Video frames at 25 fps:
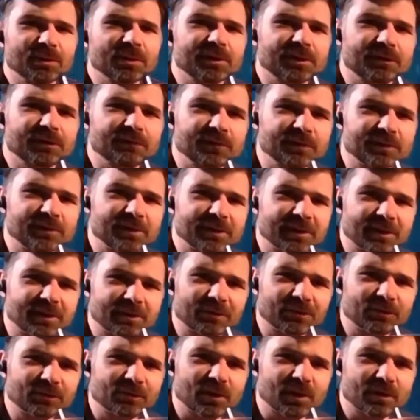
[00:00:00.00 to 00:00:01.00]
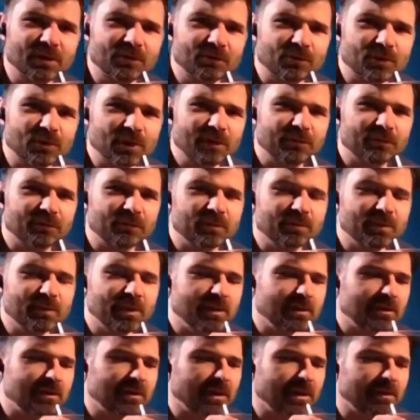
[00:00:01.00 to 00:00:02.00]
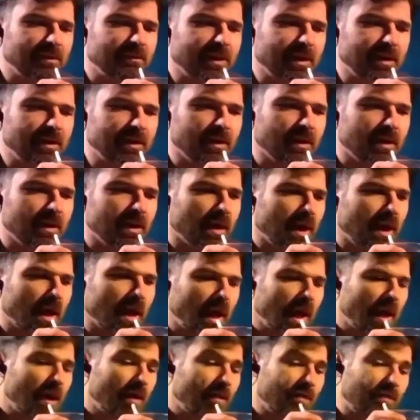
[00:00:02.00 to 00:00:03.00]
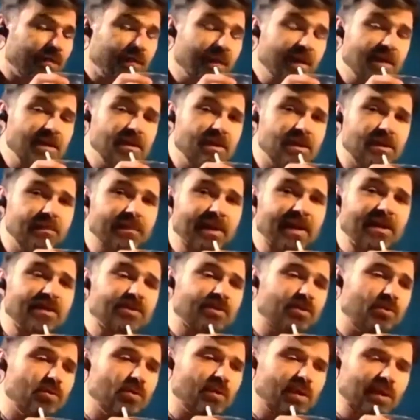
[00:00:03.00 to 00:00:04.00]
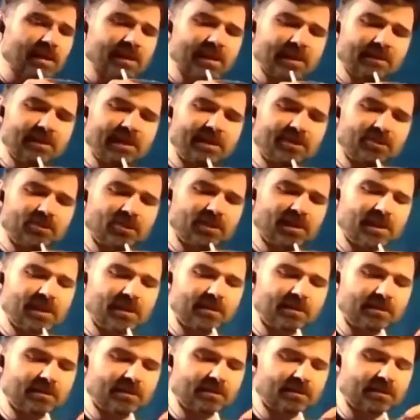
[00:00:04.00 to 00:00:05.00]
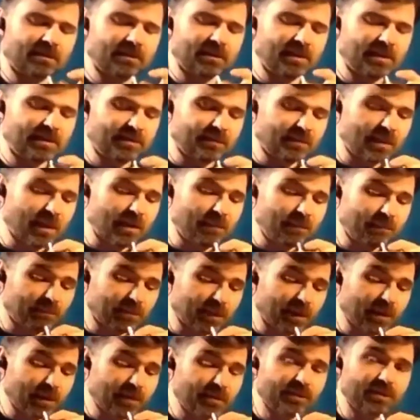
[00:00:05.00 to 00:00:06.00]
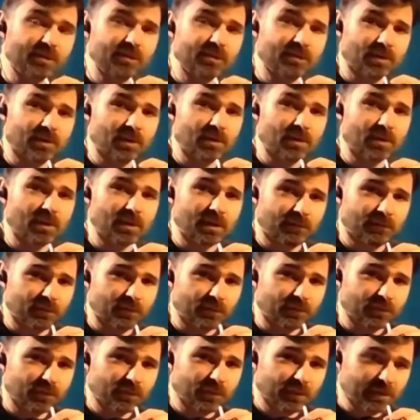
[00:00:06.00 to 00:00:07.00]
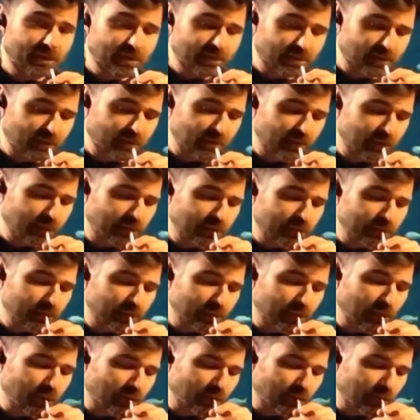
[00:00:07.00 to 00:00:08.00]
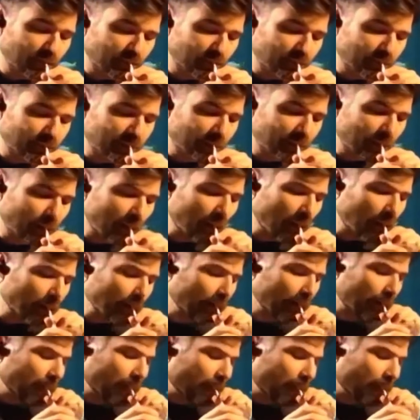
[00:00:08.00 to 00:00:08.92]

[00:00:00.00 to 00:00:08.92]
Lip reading: the difference is, and then we'll try for another minute. Things to make sure, I need to make sure I don't do this. Don't blow too hard if you're doing this in the class. If you blow hard,